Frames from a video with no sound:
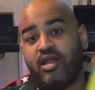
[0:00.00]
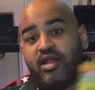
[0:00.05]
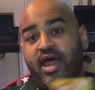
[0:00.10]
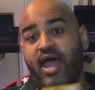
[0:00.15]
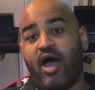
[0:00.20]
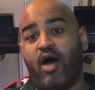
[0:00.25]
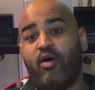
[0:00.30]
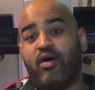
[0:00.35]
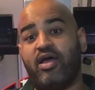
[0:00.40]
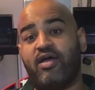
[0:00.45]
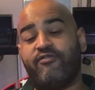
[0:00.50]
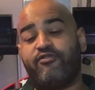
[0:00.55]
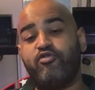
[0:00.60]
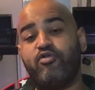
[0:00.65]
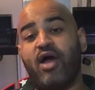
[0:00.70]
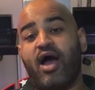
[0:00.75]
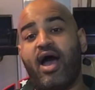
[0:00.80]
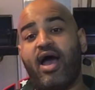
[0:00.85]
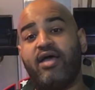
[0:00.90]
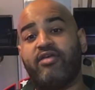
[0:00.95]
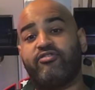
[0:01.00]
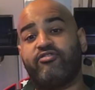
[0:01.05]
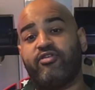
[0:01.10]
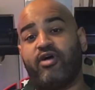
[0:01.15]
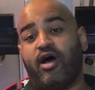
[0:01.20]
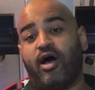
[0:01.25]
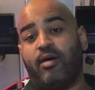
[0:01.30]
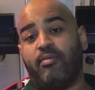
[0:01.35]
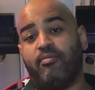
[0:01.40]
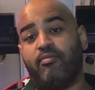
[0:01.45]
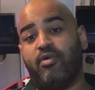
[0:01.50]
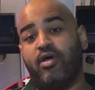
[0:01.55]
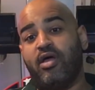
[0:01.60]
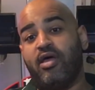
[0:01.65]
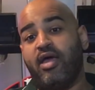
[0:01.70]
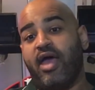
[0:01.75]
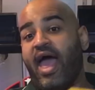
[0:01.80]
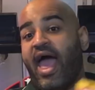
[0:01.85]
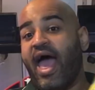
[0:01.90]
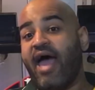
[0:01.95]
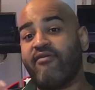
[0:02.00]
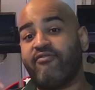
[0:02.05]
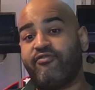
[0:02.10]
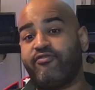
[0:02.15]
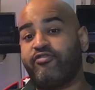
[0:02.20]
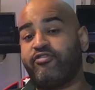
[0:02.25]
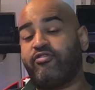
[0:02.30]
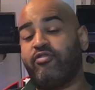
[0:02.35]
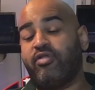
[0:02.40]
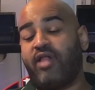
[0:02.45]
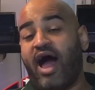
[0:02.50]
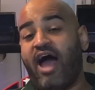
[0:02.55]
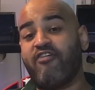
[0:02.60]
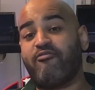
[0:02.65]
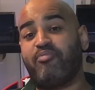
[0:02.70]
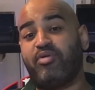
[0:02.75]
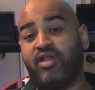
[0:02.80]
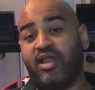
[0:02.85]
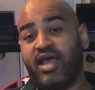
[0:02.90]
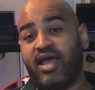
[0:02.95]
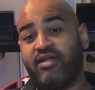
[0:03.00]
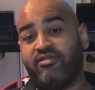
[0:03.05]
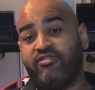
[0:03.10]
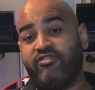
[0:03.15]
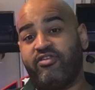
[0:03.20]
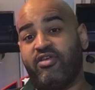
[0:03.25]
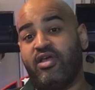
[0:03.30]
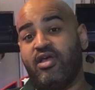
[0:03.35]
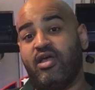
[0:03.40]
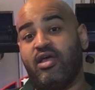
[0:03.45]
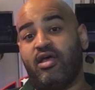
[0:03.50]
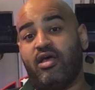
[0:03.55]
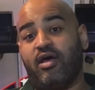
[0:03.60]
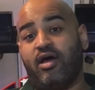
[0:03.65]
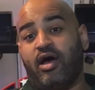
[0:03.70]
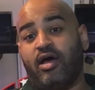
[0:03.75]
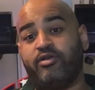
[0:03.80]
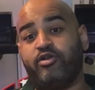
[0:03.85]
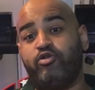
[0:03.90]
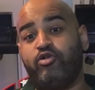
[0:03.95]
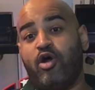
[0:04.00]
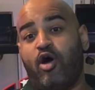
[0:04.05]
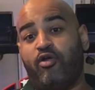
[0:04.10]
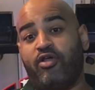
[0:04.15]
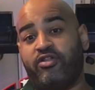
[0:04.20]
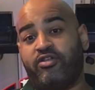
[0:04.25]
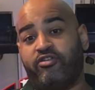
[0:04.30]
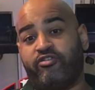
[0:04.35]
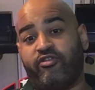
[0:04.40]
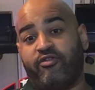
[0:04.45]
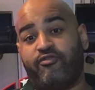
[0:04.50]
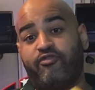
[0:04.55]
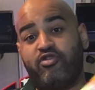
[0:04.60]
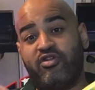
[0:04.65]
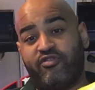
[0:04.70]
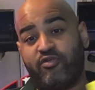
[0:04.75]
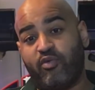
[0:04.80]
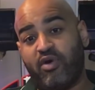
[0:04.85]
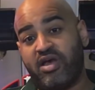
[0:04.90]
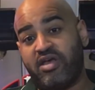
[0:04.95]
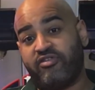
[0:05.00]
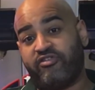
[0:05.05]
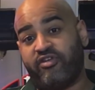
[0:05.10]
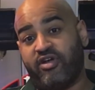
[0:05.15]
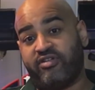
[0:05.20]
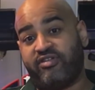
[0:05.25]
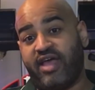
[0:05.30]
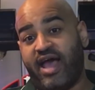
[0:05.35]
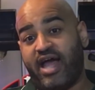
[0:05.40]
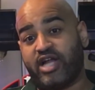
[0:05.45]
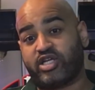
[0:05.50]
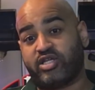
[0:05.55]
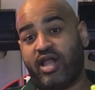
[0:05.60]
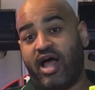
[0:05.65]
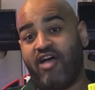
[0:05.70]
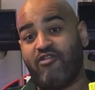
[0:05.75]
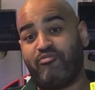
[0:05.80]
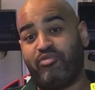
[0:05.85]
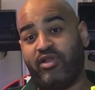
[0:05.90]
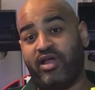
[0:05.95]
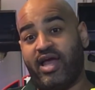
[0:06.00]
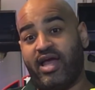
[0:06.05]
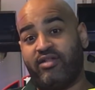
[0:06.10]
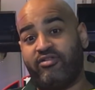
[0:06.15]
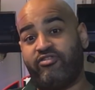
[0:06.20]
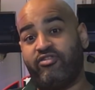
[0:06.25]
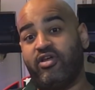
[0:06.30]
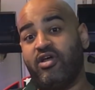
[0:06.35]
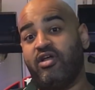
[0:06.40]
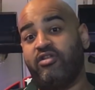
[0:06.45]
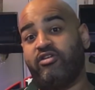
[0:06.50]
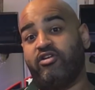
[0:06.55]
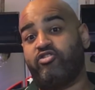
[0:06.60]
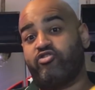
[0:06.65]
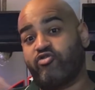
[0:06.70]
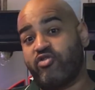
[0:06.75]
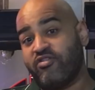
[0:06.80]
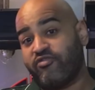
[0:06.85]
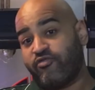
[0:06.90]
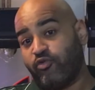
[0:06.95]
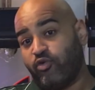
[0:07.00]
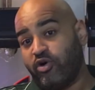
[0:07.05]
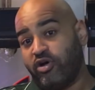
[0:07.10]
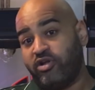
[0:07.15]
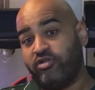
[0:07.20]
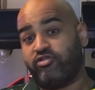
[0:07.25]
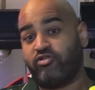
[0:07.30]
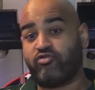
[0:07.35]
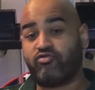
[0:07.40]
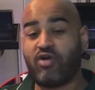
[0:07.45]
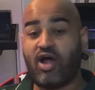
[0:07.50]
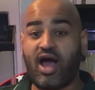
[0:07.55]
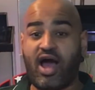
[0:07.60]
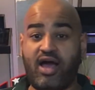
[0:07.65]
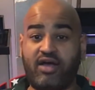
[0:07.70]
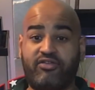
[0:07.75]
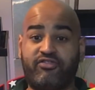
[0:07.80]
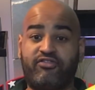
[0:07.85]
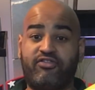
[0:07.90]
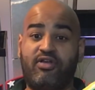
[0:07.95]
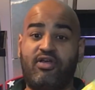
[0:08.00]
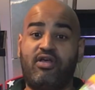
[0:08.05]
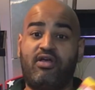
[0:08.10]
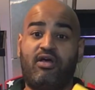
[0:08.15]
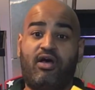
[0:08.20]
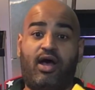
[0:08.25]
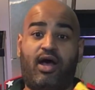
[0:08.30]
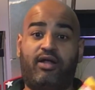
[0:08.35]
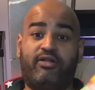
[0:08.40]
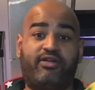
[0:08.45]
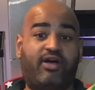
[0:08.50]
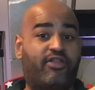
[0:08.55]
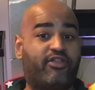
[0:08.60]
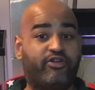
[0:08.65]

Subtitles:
Now, if you guys have live plants, you know that there's a few different ways to attach live plants to driftwood, to rocks, to other